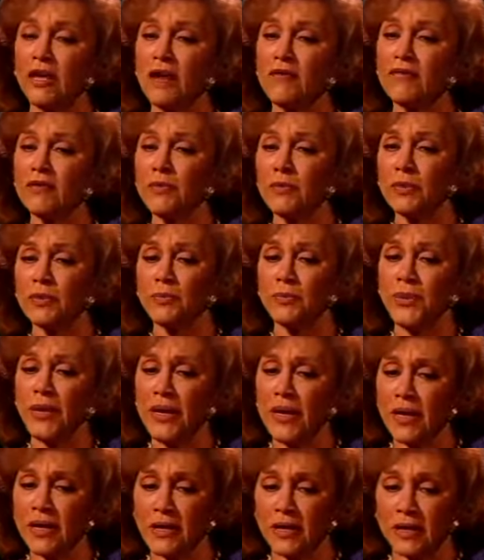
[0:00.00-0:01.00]
lovable
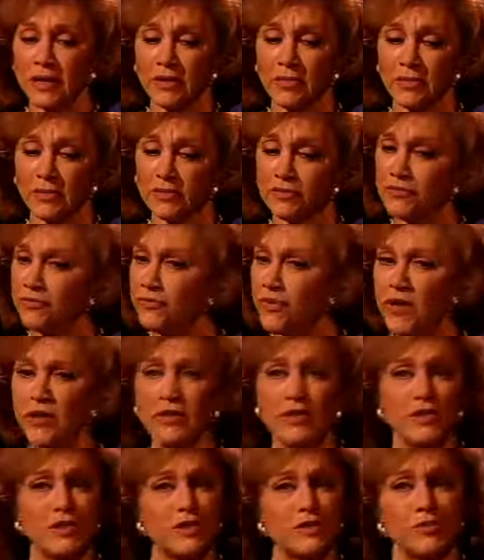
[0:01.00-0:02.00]
bear. He was
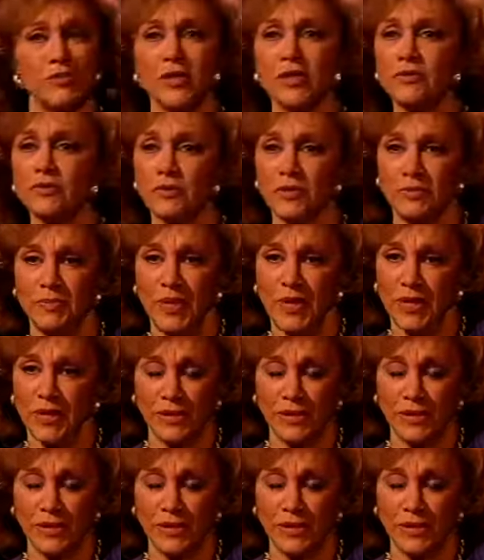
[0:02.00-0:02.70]
very sweet with me.